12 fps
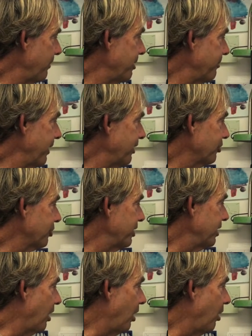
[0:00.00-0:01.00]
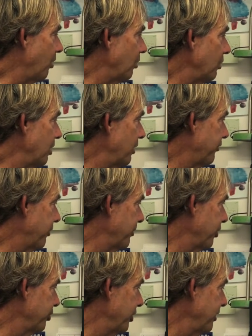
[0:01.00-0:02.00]
mean, basically all from the
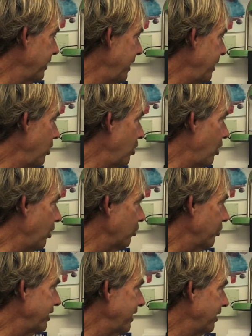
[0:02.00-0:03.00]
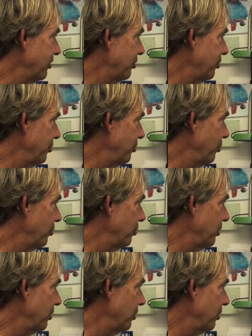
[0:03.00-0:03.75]
sundial all the way down to